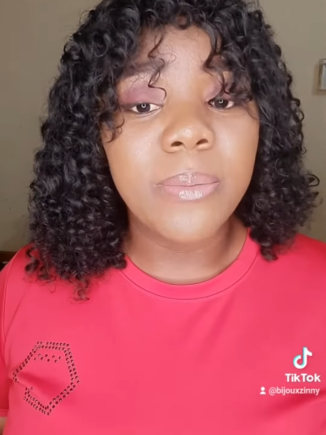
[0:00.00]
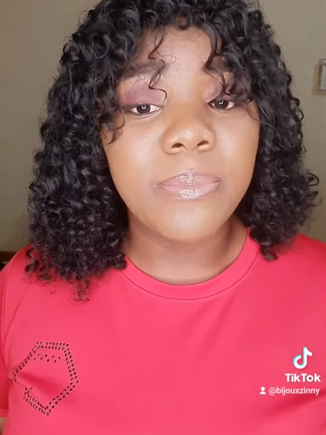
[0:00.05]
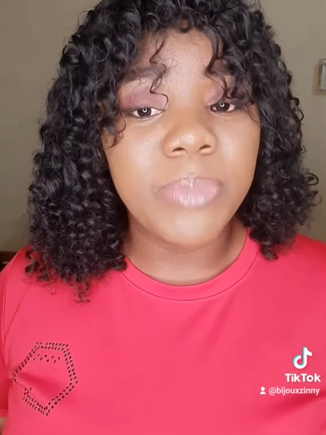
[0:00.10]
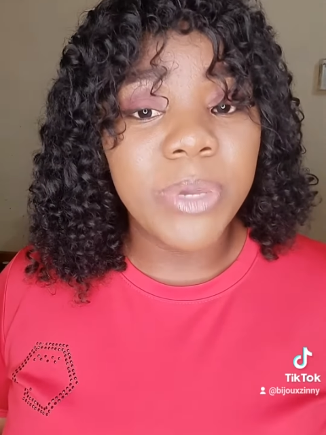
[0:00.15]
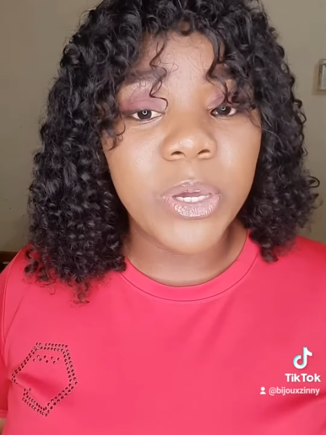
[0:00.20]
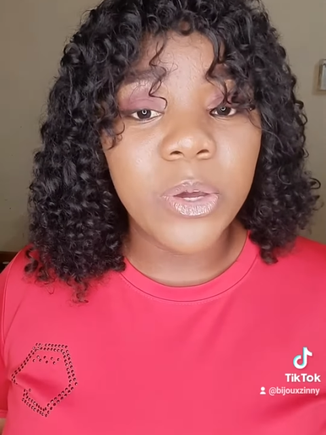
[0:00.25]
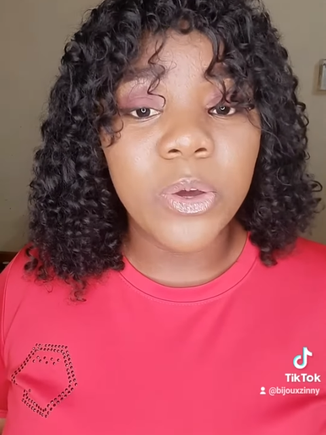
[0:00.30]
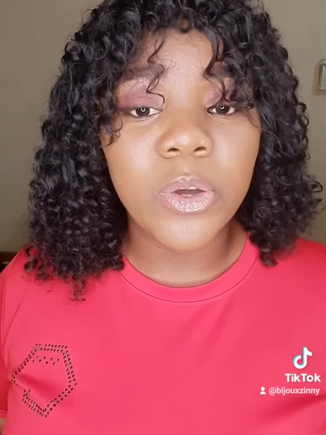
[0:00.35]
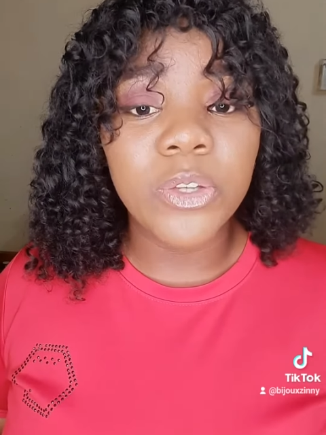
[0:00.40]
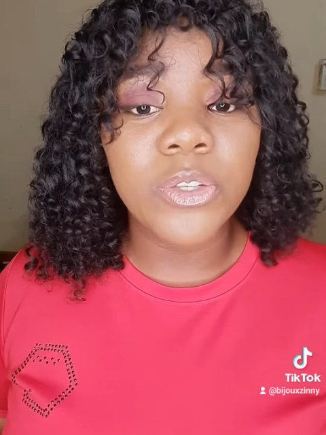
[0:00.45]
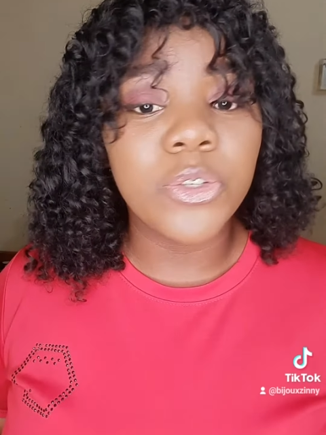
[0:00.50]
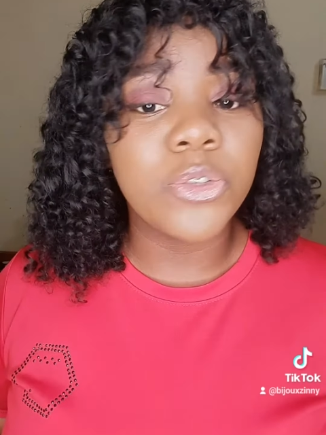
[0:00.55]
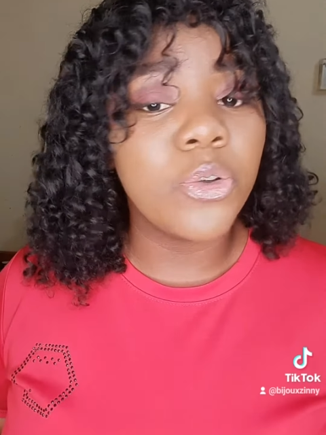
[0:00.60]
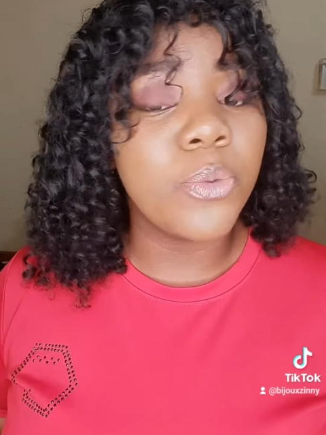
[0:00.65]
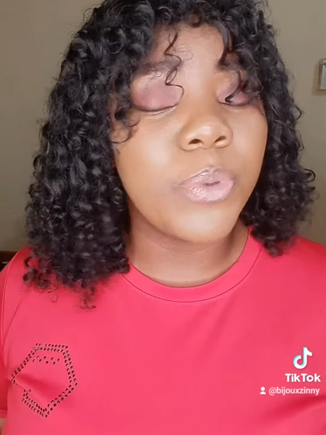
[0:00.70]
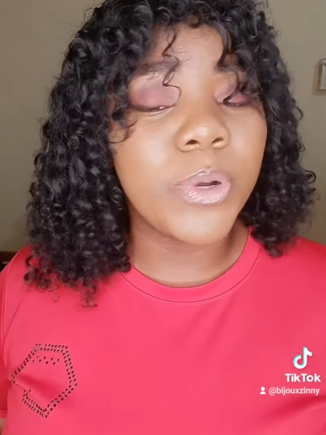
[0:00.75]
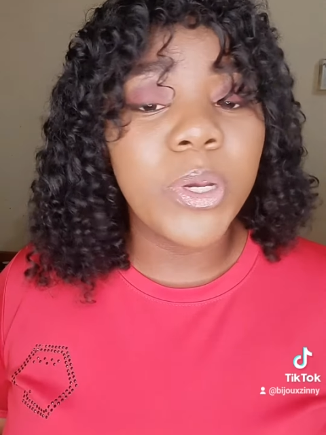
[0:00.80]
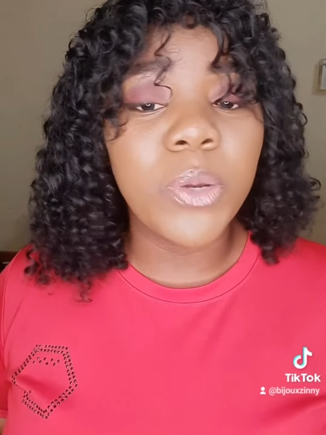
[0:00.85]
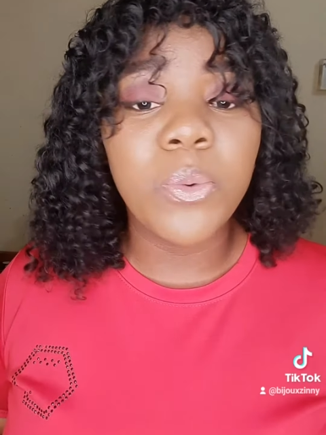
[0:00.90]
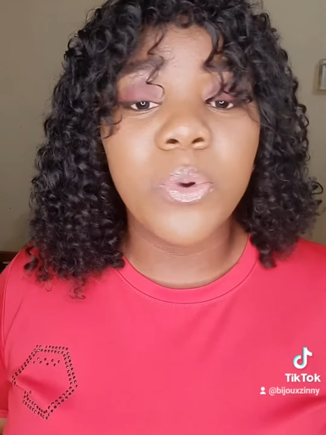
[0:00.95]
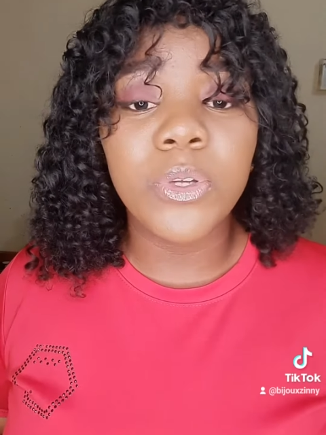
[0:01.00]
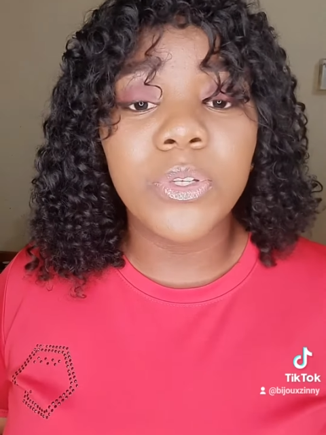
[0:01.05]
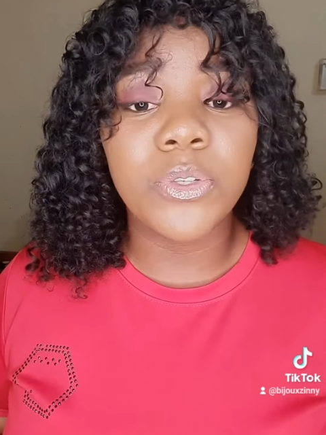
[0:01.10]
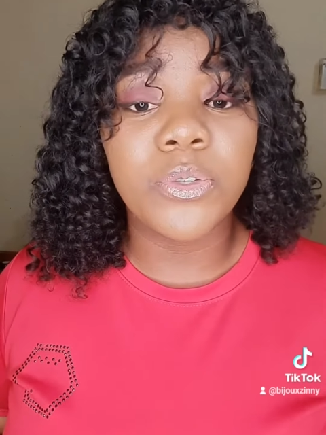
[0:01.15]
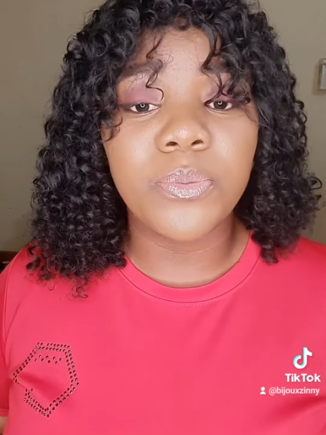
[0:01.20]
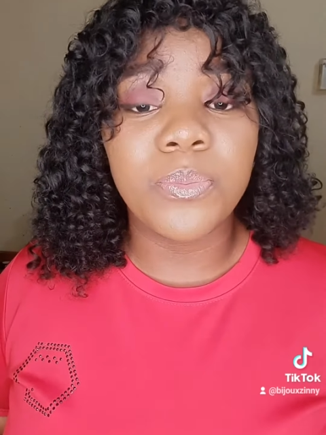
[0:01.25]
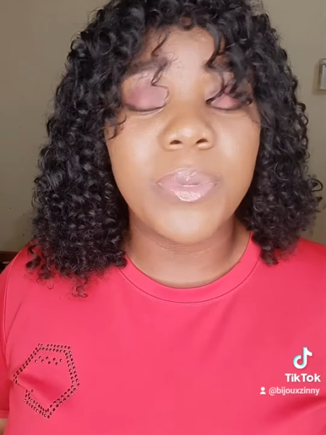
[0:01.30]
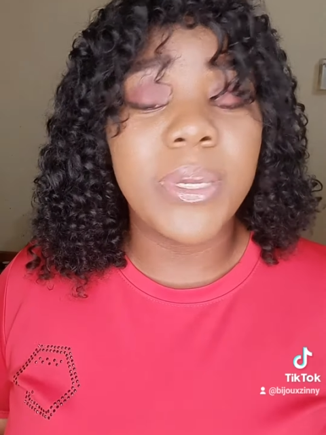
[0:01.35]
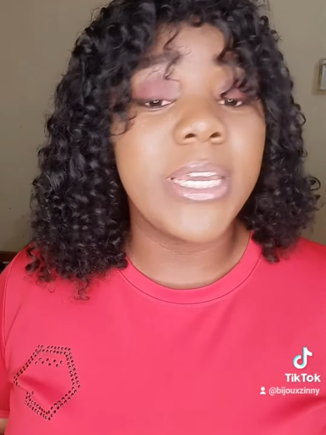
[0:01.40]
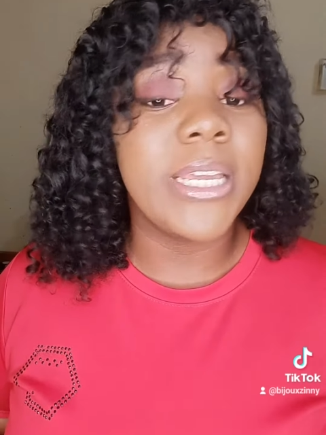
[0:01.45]
because nobody wants
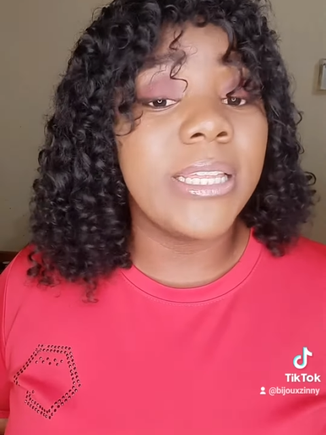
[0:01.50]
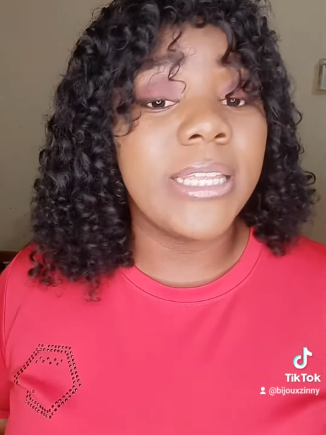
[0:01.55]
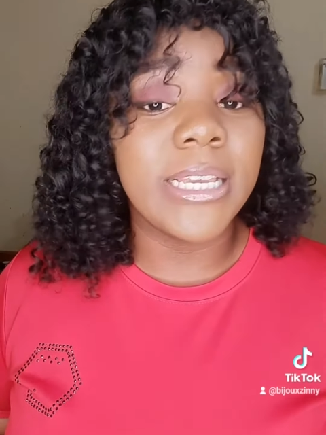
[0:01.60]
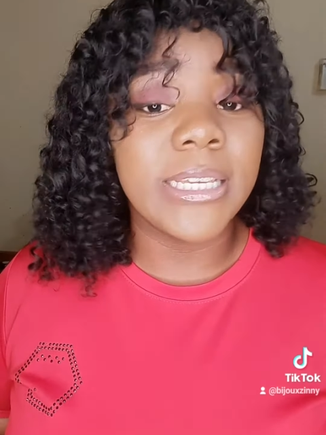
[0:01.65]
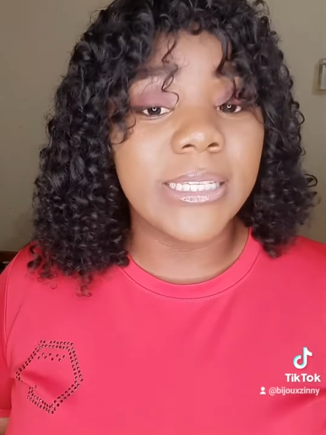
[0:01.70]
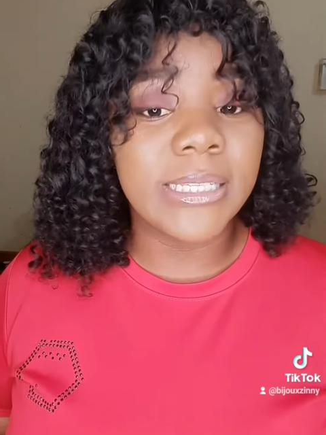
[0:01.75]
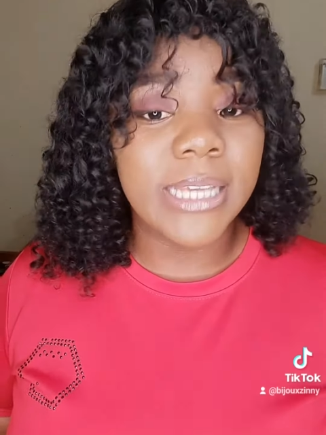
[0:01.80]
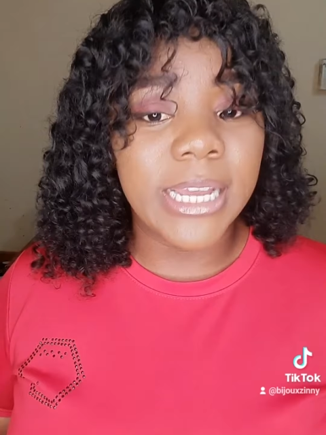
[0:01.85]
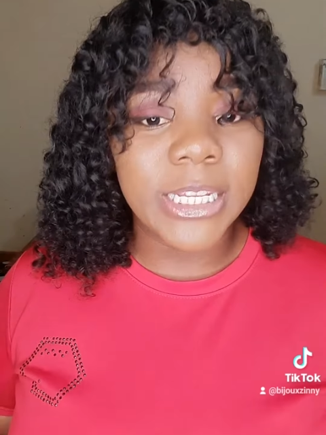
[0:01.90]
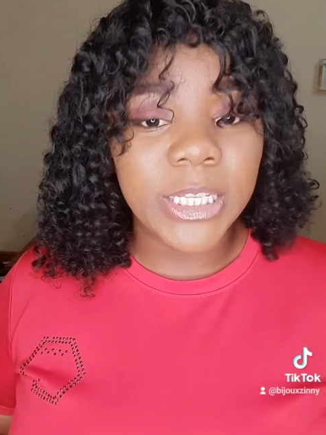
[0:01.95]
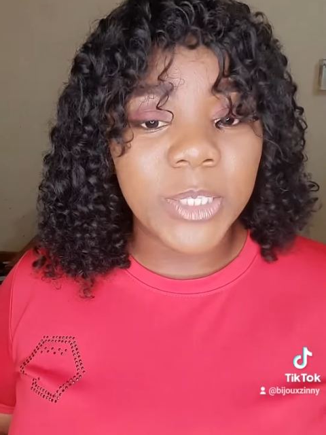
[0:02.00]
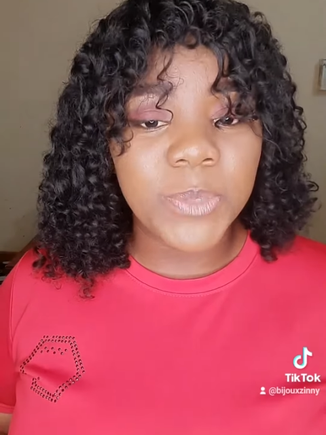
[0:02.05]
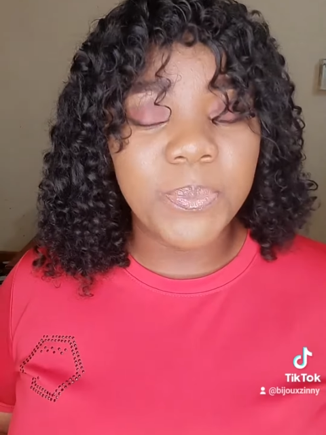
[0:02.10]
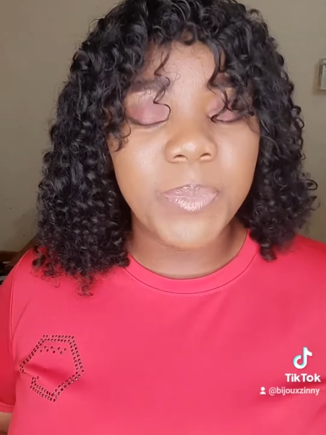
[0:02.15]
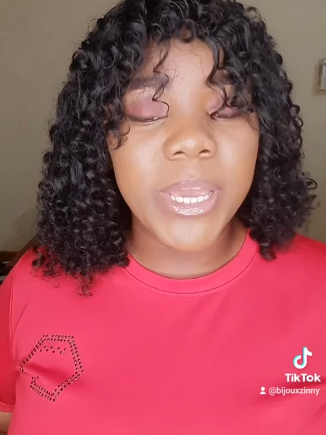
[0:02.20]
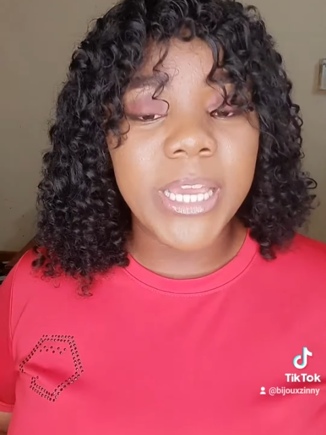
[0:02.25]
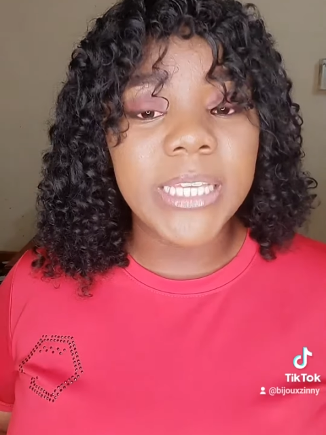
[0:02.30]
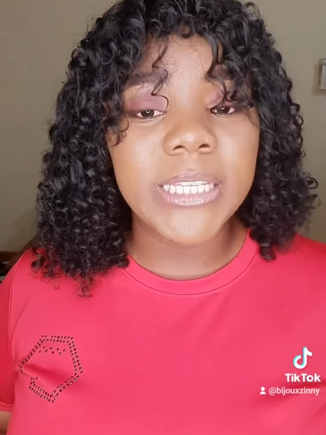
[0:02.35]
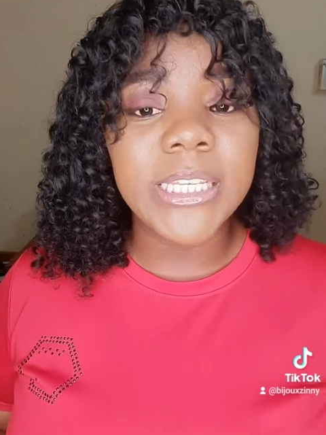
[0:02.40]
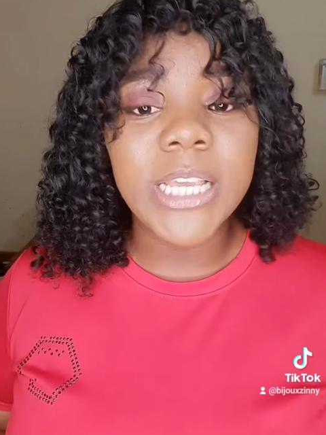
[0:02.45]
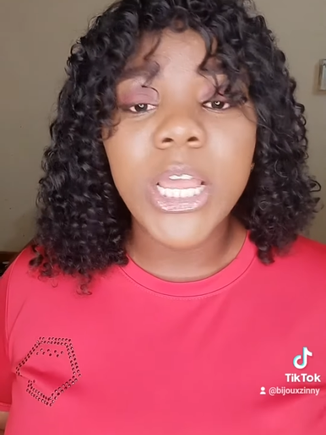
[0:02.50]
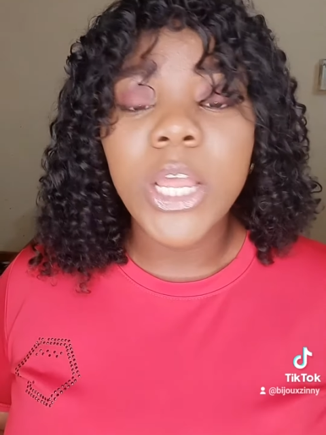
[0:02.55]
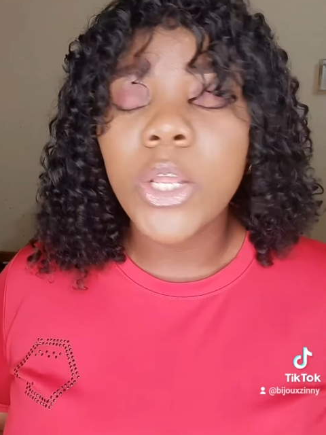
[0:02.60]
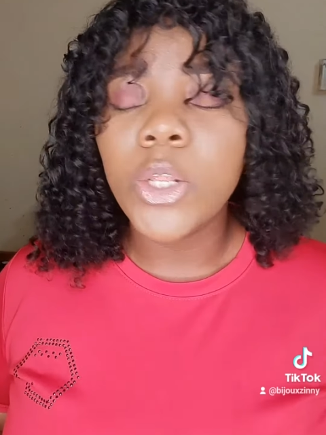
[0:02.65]
to be in a sad space.